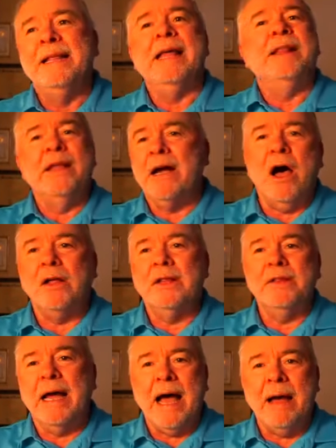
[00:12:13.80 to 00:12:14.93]
and then the all,
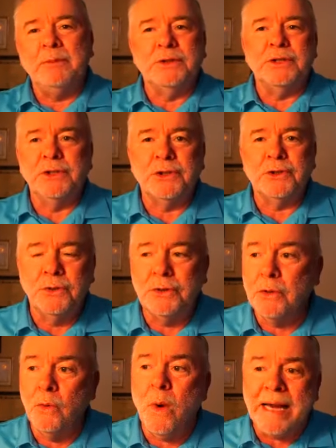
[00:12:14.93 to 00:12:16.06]
the opposite is true
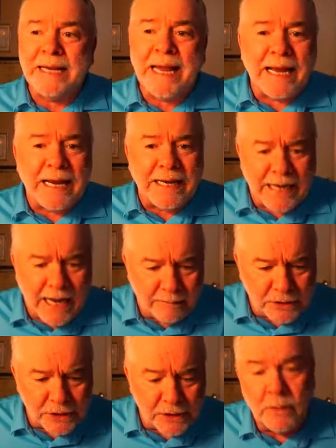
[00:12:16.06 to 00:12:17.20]
too why can't i calm
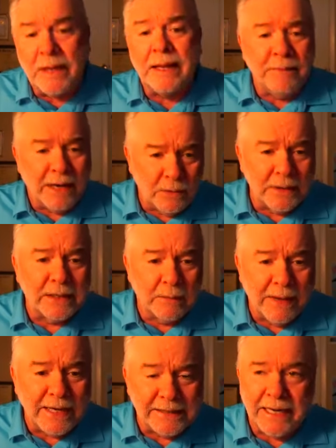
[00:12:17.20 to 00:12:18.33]
this well i'm not willing to
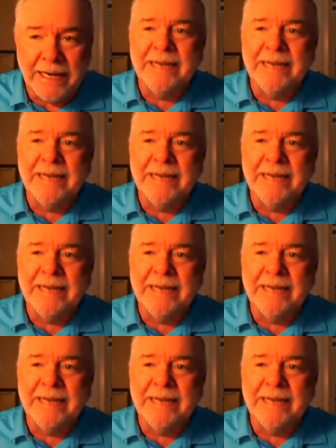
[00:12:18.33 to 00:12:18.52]
meditate